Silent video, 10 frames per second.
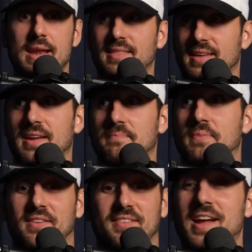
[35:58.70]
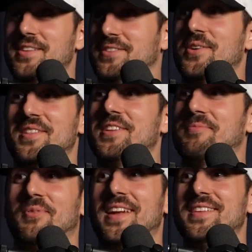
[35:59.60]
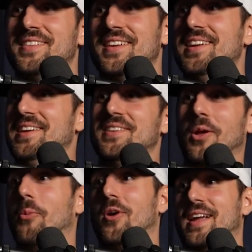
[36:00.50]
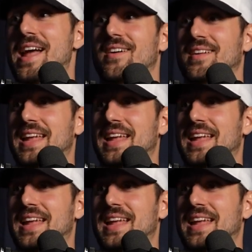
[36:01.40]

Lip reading: anything besides go to this place to work out.